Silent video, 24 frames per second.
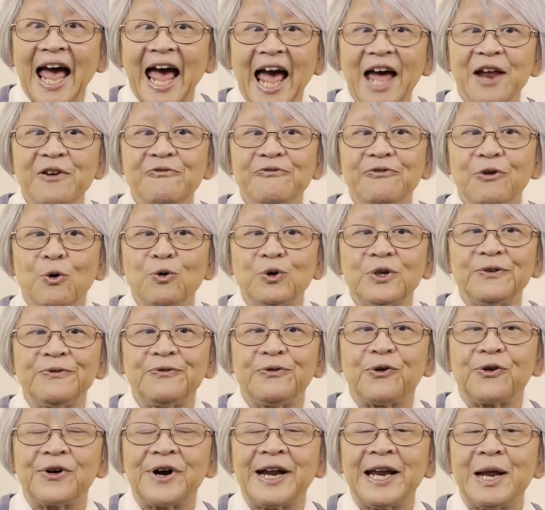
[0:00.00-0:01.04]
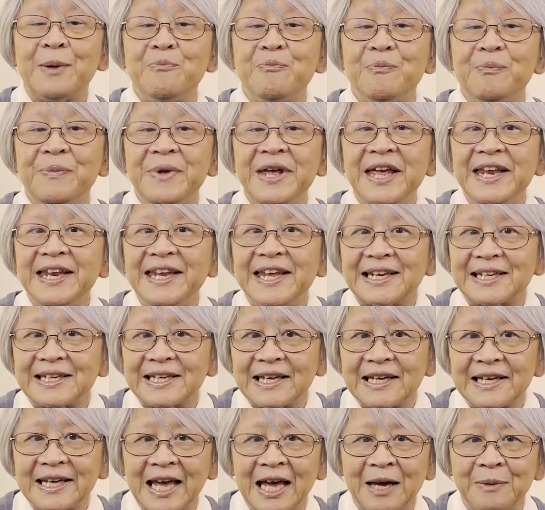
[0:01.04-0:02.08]
and voted for an
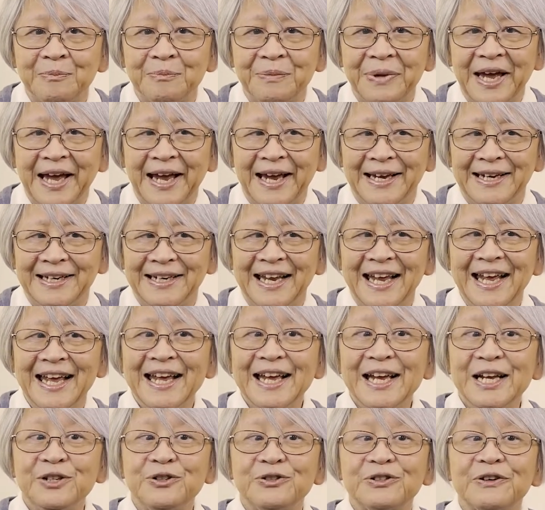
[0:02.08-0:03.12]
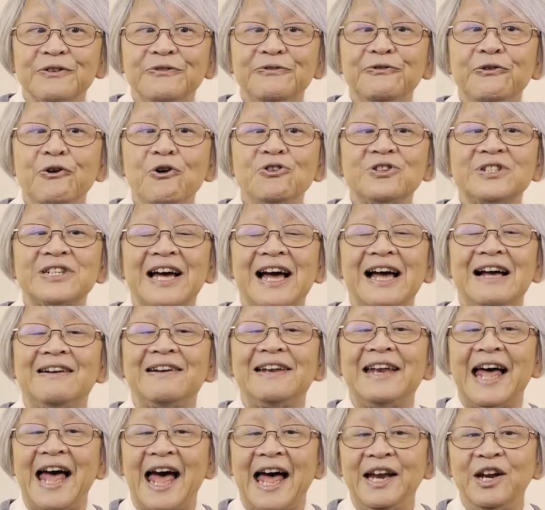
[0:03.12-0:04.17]
immediate campaign into the fertile
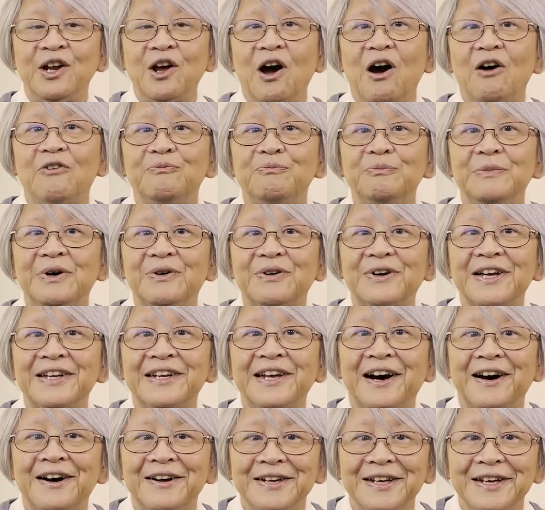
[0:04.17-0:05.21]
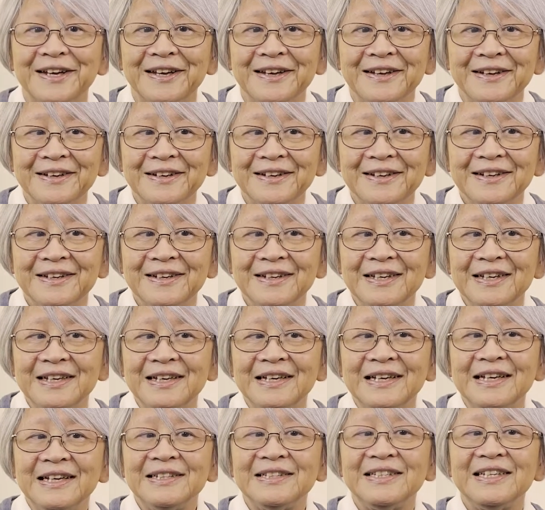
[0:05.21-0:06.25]
land of milk and honey.
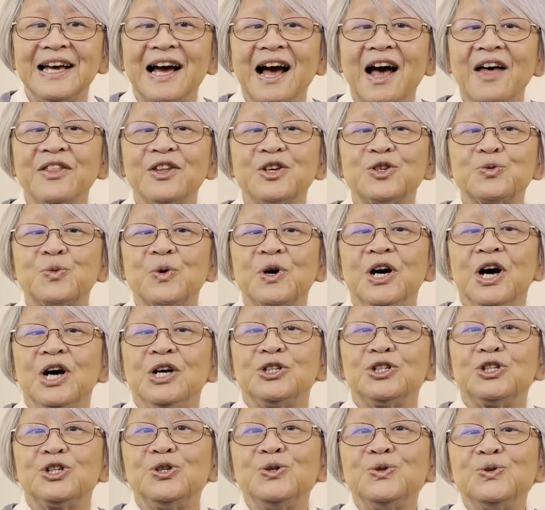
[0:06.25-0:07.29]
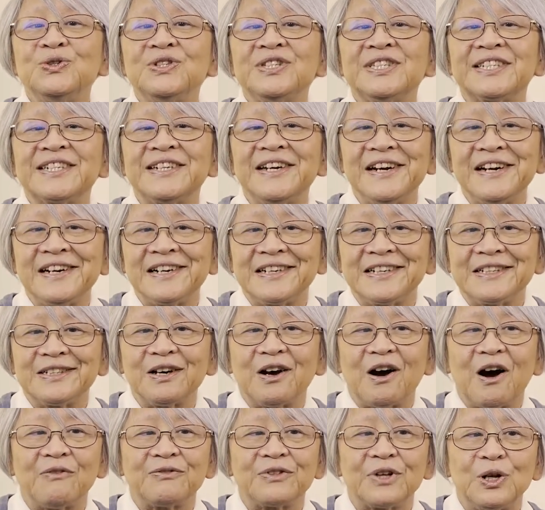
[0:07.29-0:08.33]
The others were too scared
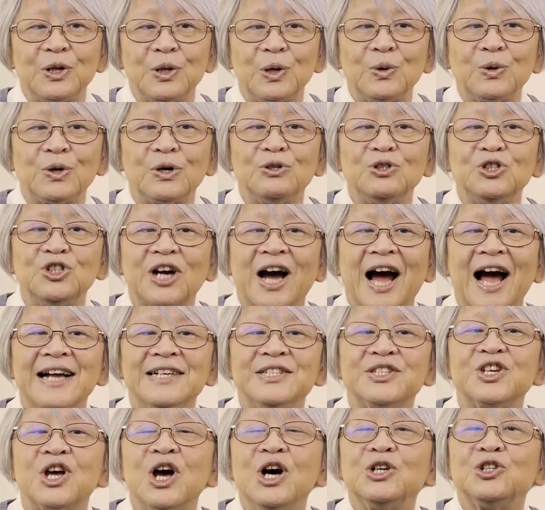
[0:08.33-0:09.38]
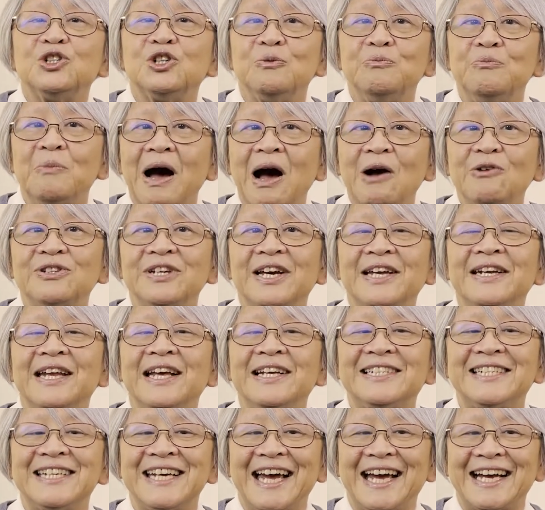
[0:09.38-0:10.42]
of the local giants to mount an
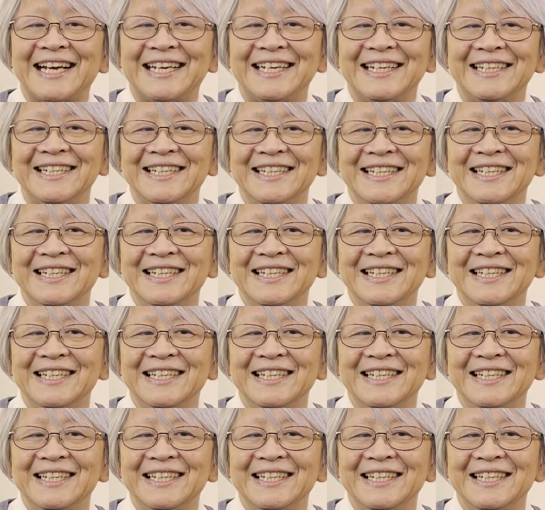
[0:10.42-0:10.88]
attack.